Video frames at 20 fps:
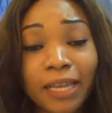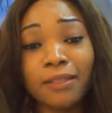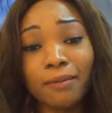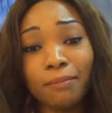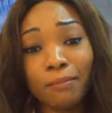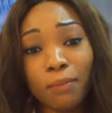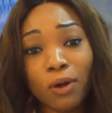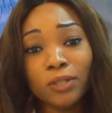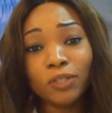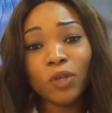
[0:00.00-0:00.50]
in
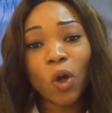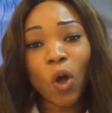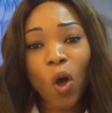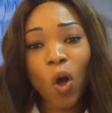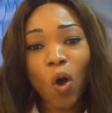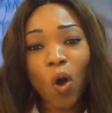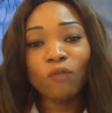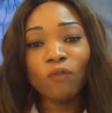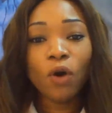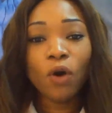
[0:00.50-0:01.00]
the month
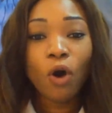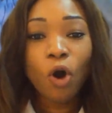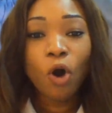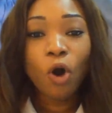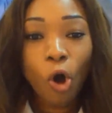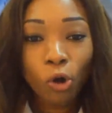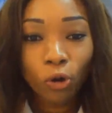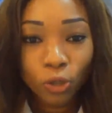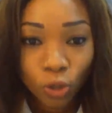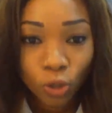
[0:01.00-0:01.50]
of
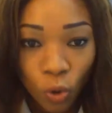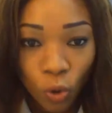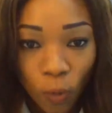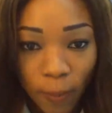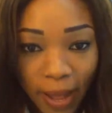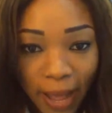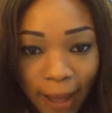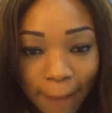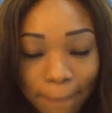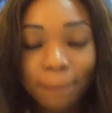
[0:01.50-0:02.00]

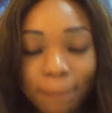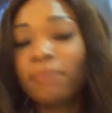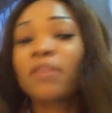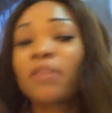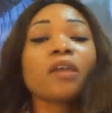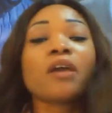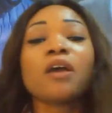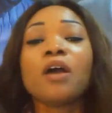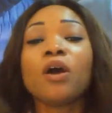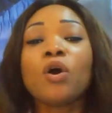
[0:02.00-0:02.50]
October.
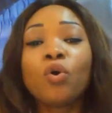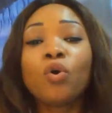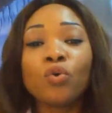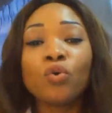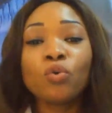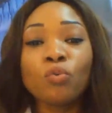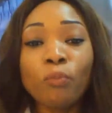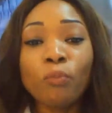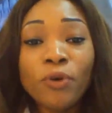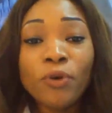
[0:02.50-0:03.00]

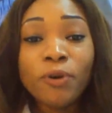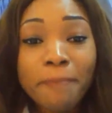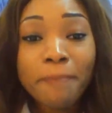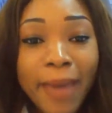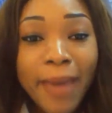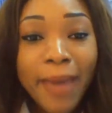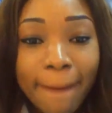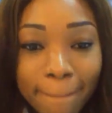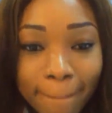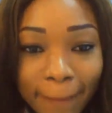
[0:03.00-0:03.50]

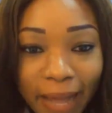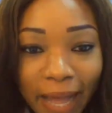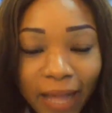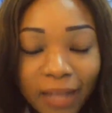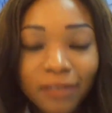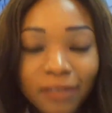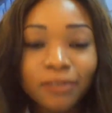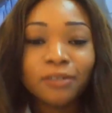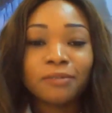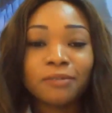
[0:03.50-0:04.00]

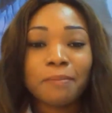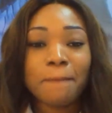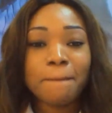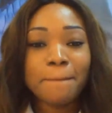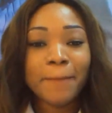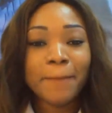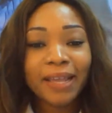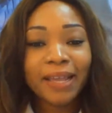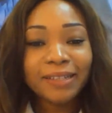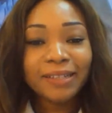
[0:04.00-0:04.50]
Remember,
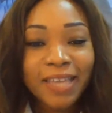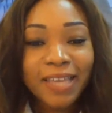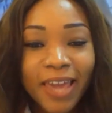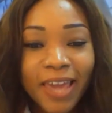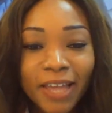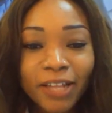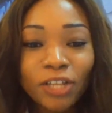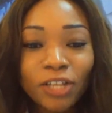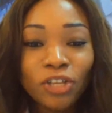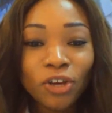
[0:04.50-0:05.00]

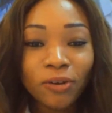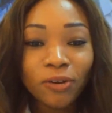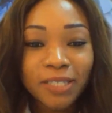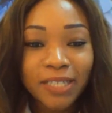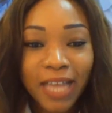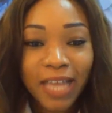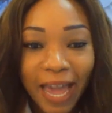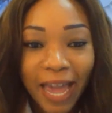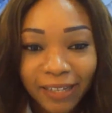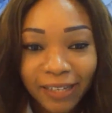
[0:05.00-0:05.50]
maintain
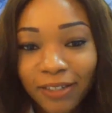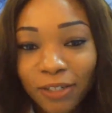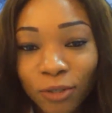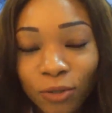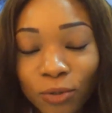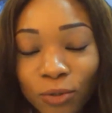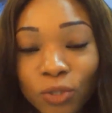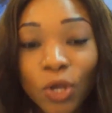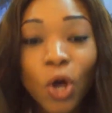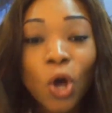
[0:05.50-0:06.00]
your
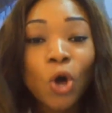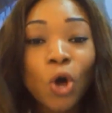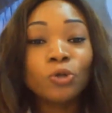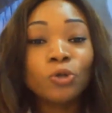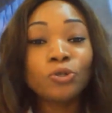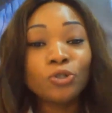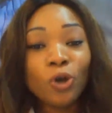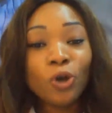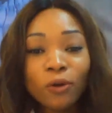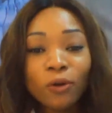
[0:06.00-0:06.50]
titles.
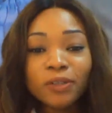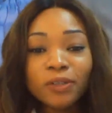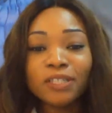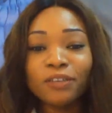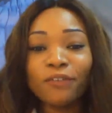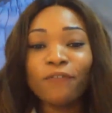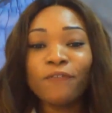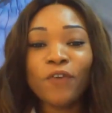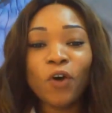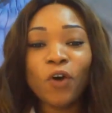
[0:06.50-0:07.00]
No
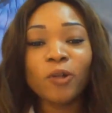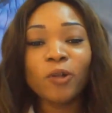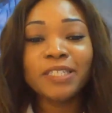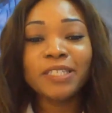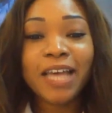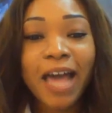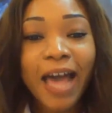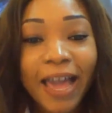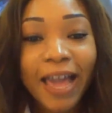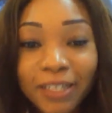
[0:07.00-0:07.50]

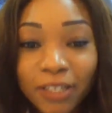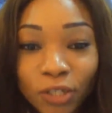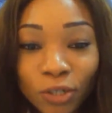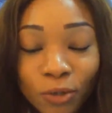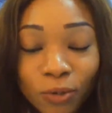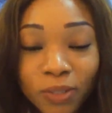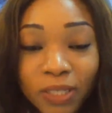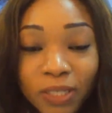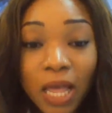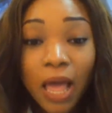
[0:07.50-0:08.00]
default
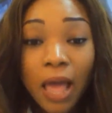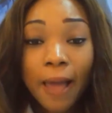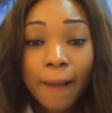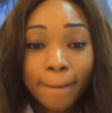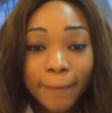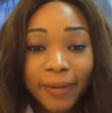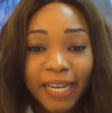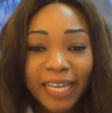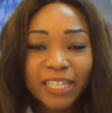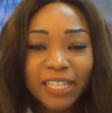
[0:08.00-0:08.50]
titles.
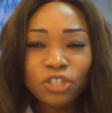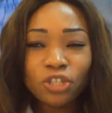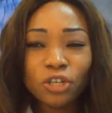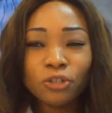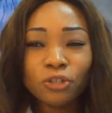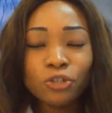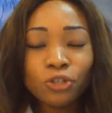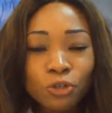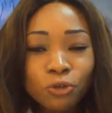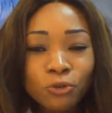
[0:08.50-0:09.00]
Place
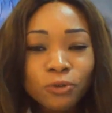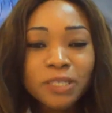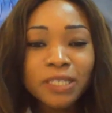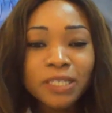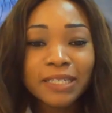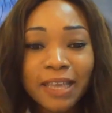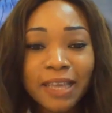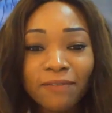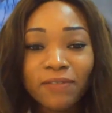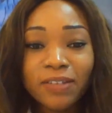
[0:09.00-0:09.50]
your
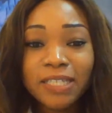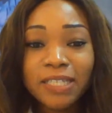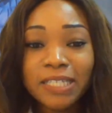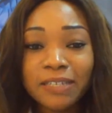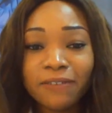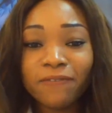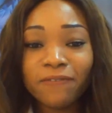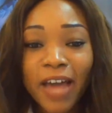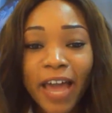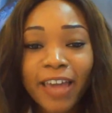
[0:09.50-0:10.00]

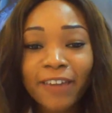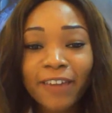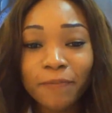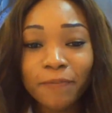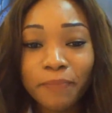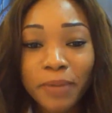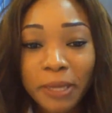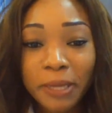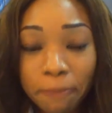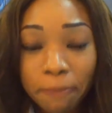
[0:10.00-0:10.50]

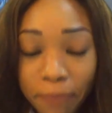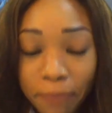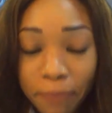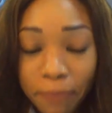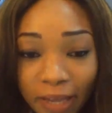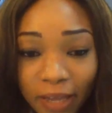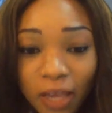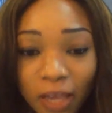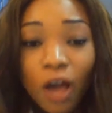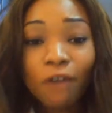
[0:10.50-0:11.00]
275
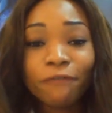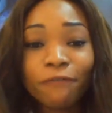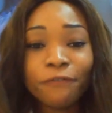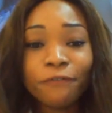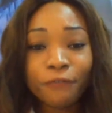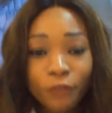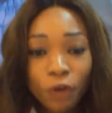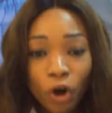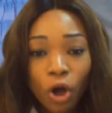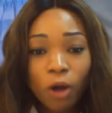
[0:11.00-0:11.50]
BP
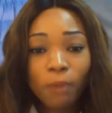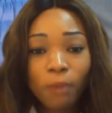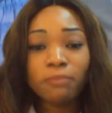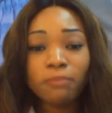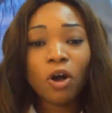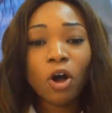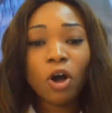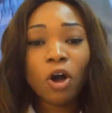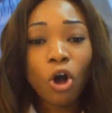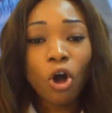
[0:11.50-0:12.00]

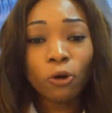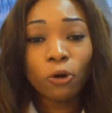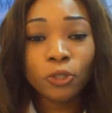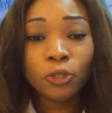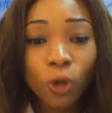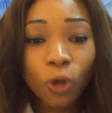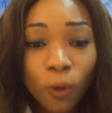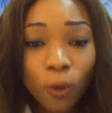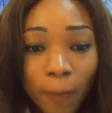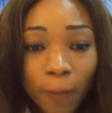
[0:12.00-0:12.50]
from
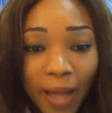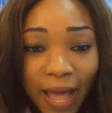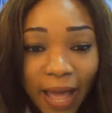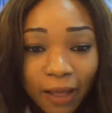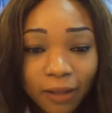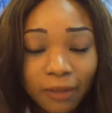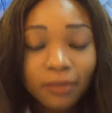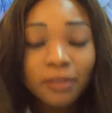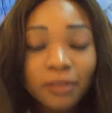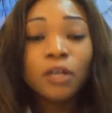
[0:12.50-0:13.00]
October